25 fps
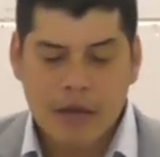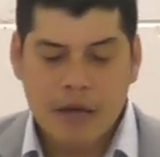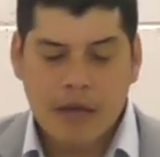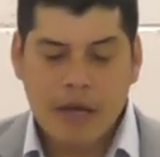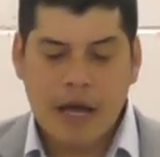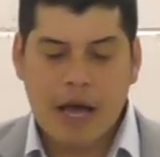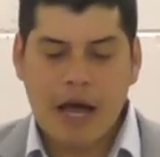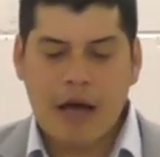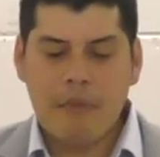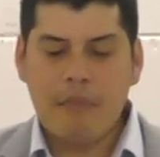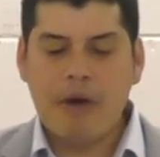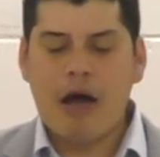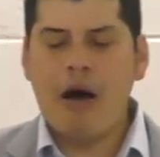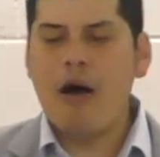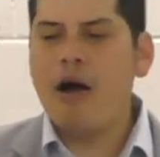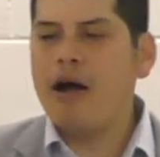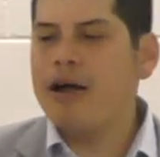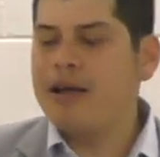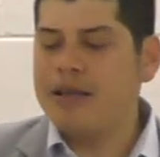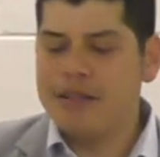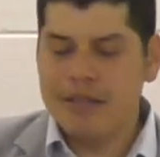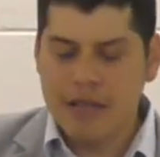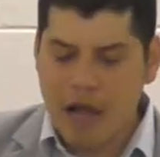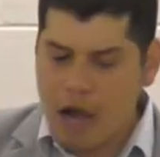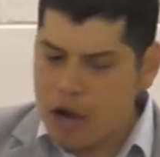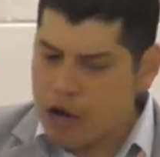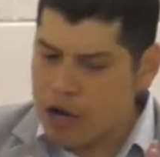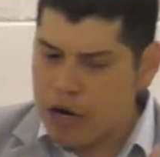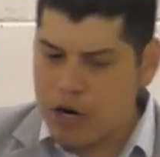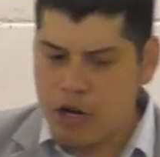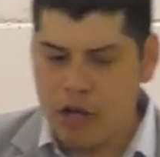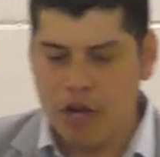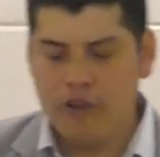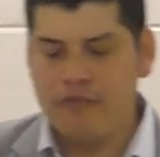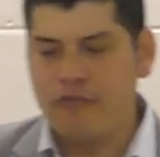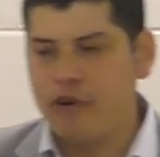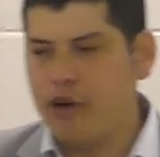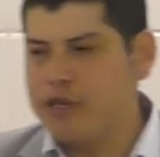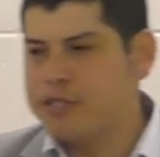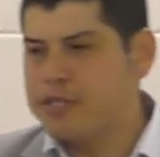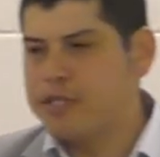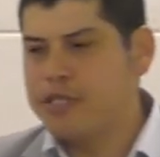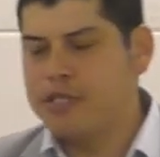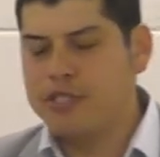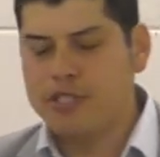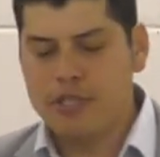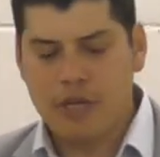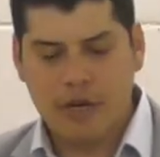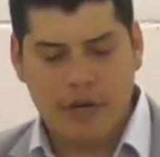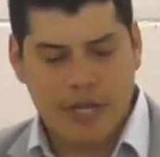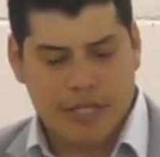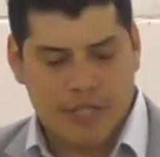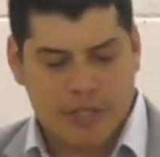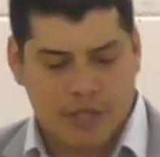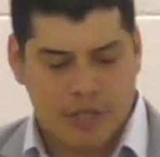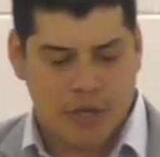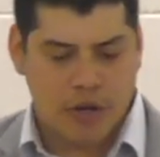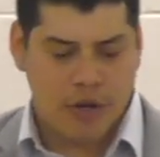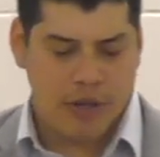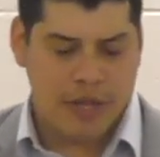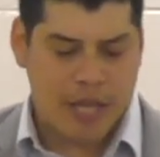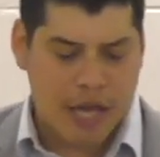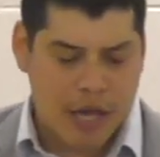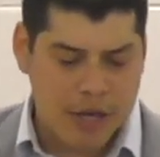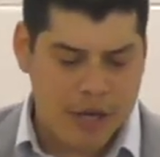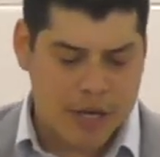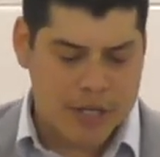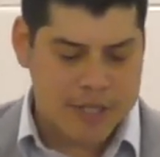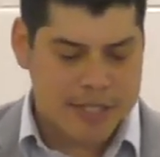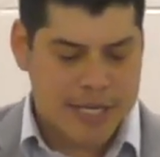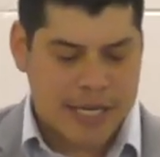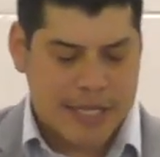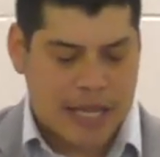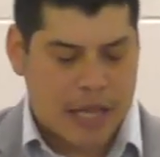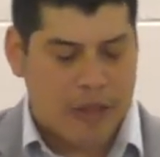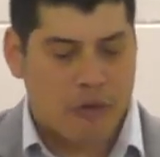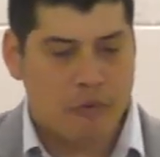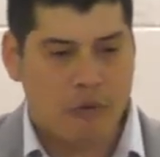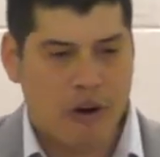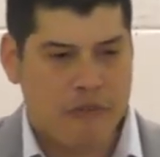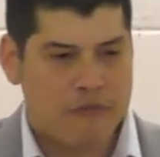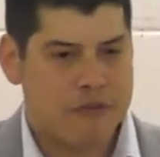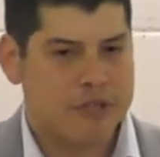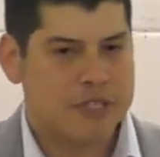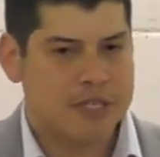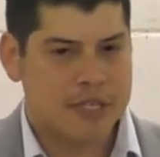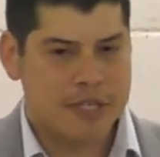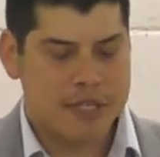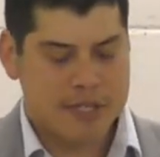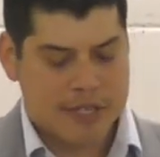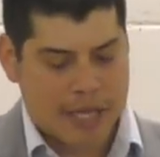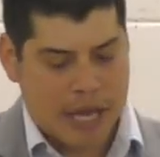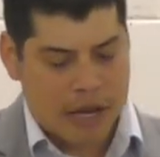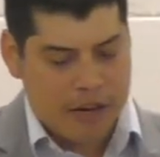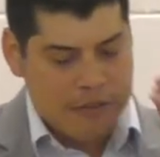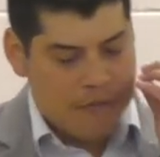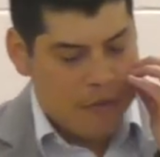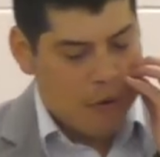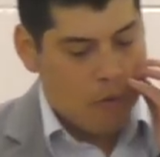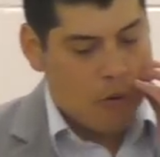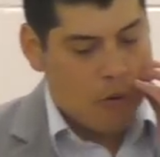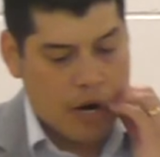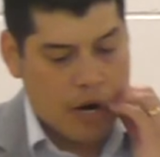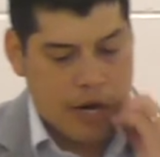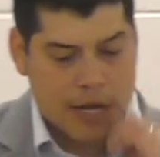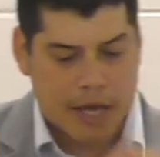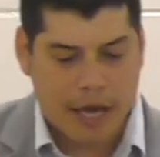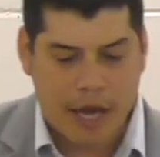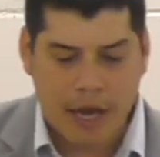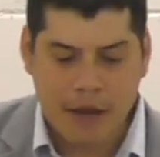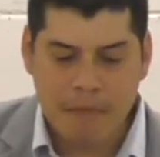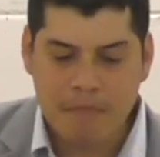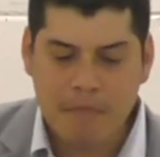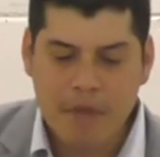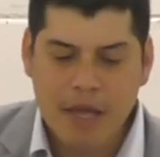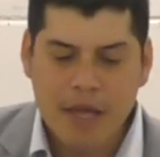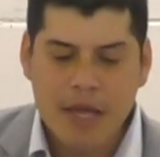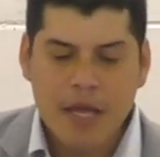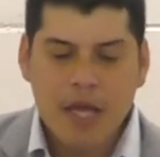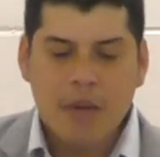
Um, I, have got a lot of verses. You don't need to turn there. You can take down the references down if you okay?